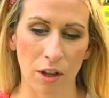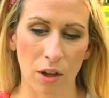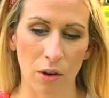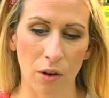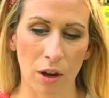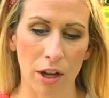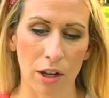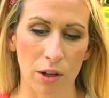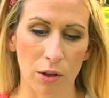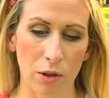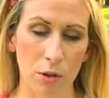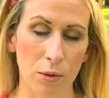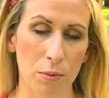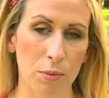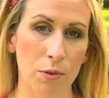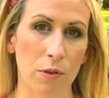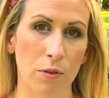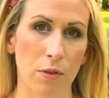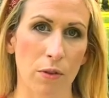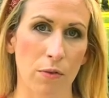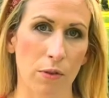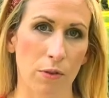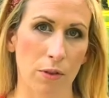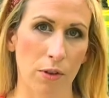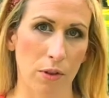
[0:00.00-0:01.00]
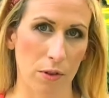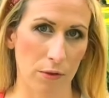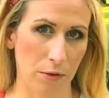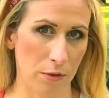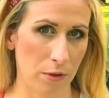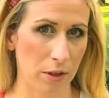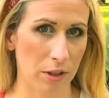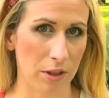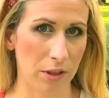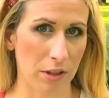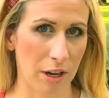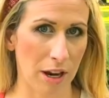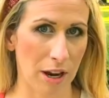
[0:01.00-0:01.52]
I hooped for the
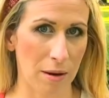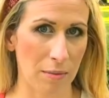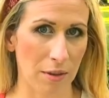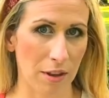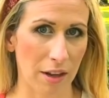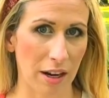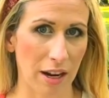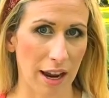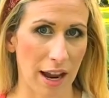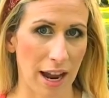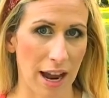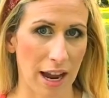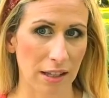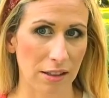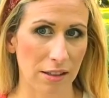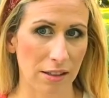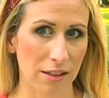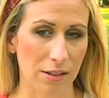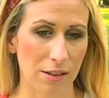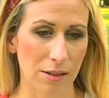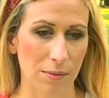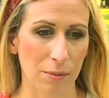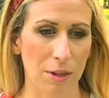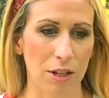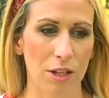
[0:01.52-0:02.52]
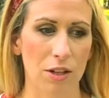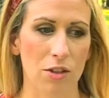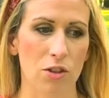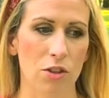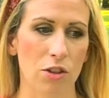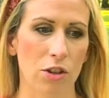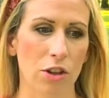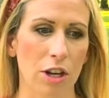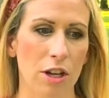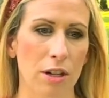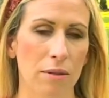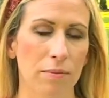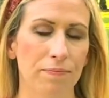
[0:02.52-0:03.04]
first time that I had since my
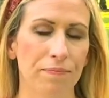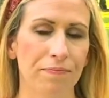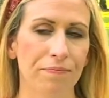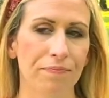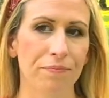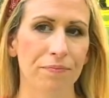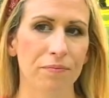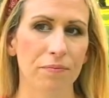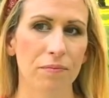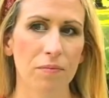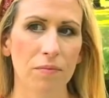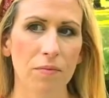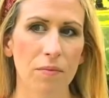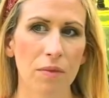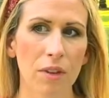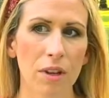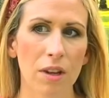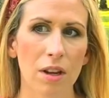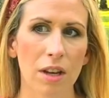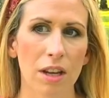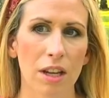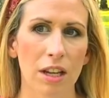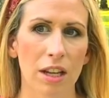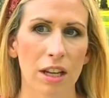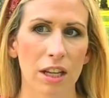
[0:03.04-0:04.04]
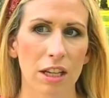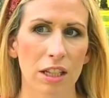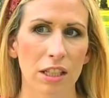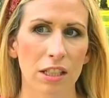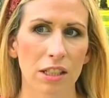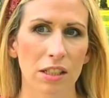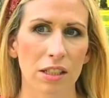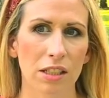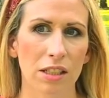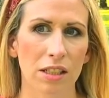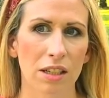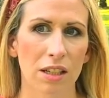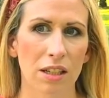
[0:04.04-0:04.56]
injury.
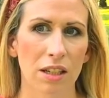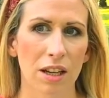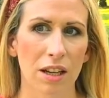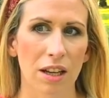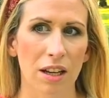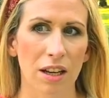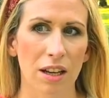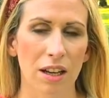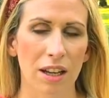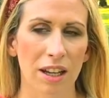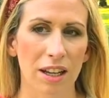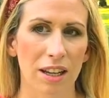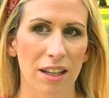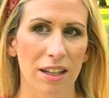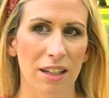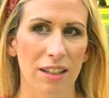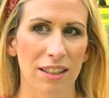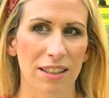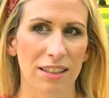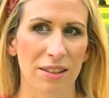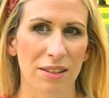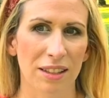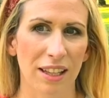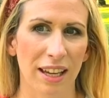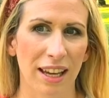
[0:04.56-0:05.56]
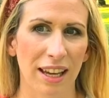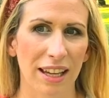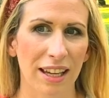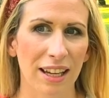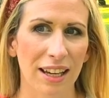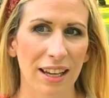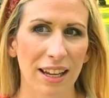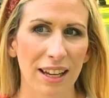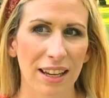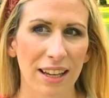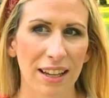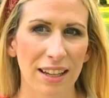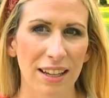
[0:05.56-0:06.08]
And it, it like
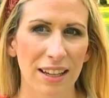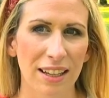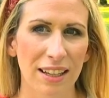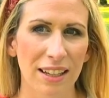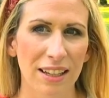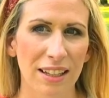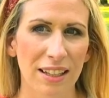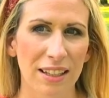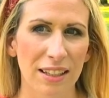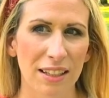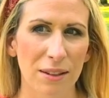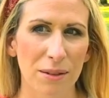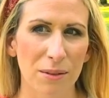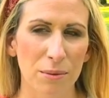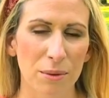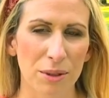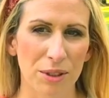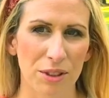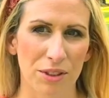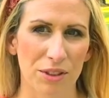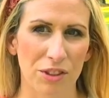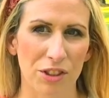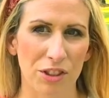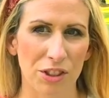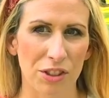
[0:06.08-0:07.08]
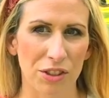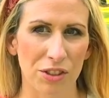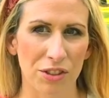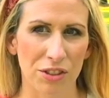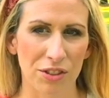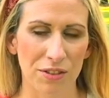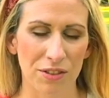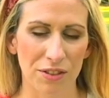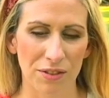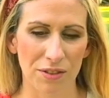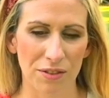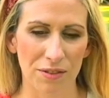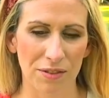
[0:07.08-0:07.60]
was just
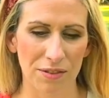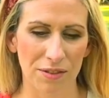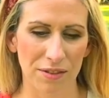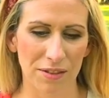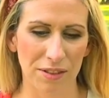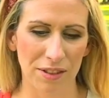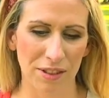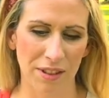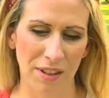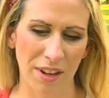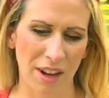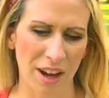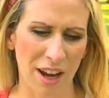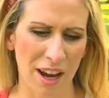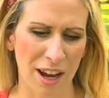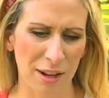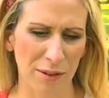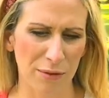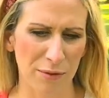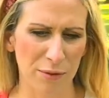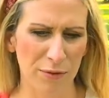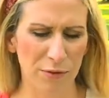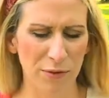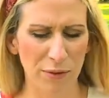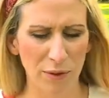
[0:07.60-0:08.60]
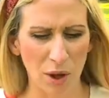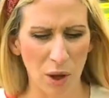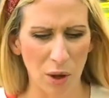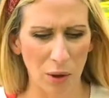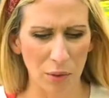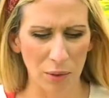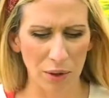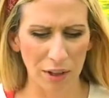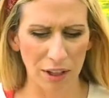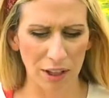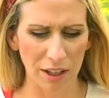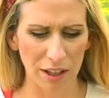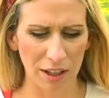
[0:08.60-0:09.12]
not
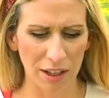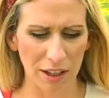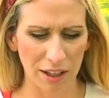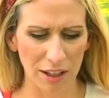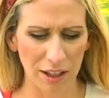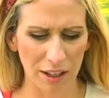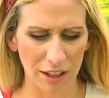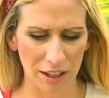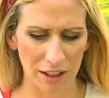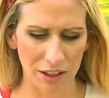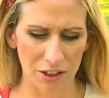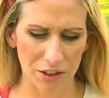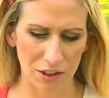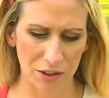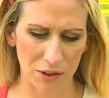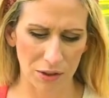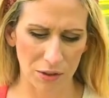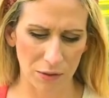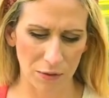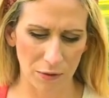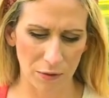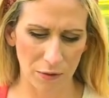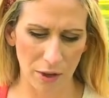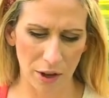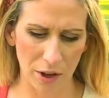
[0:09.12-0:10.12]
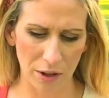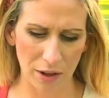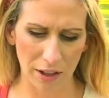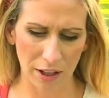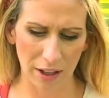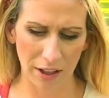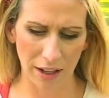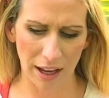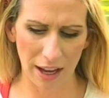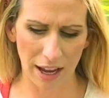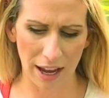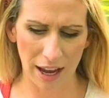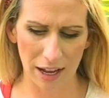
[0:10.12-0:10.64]
flowy. It just felt
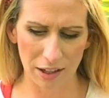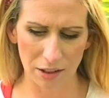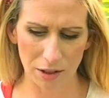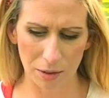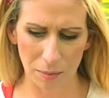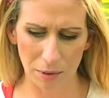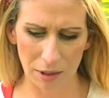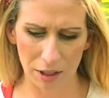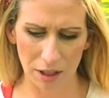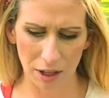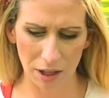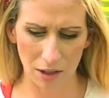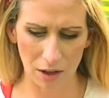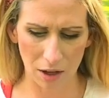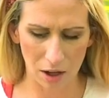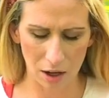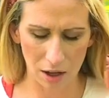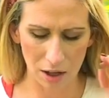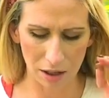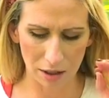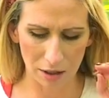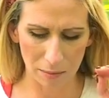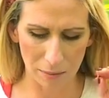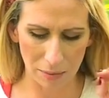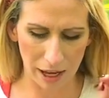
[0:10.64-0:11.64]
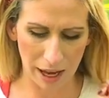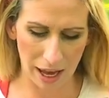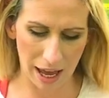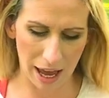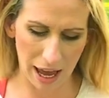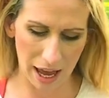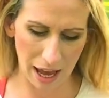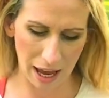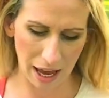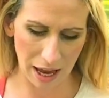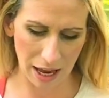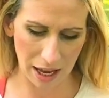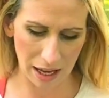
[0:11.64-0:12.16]
like I had to be like all in my
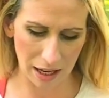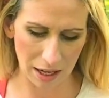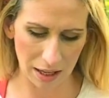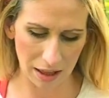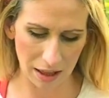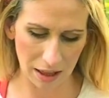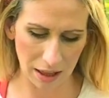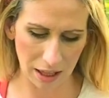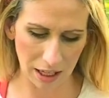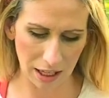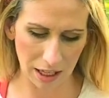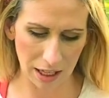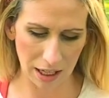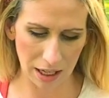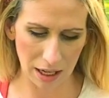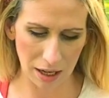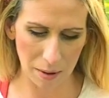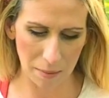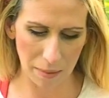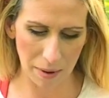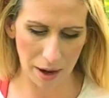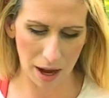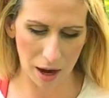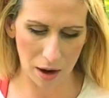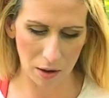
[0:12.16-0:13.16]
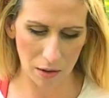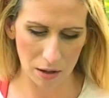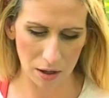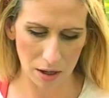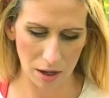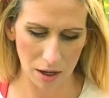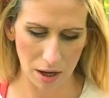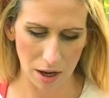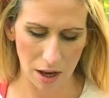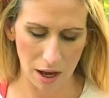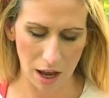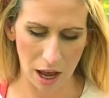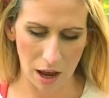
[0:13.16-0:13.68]
head and thinking about
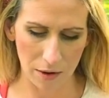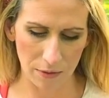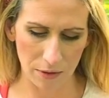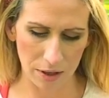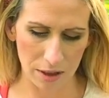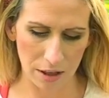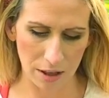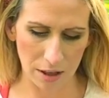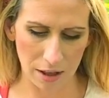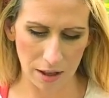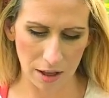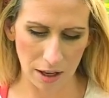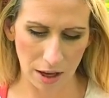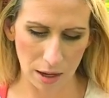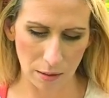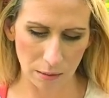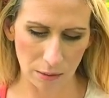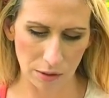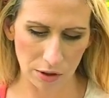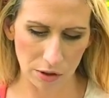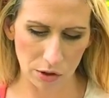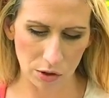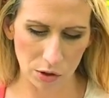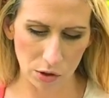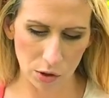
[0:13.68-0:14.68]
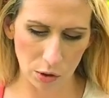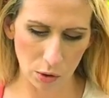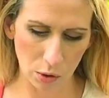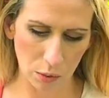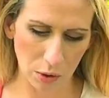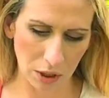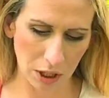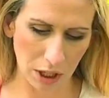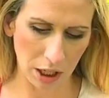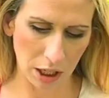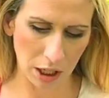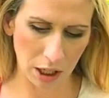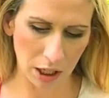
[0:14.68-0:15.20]
everything that I was
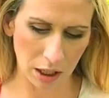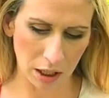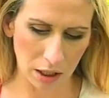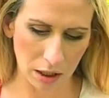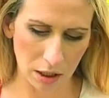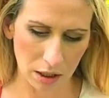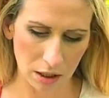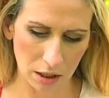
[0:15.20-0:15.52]
doing,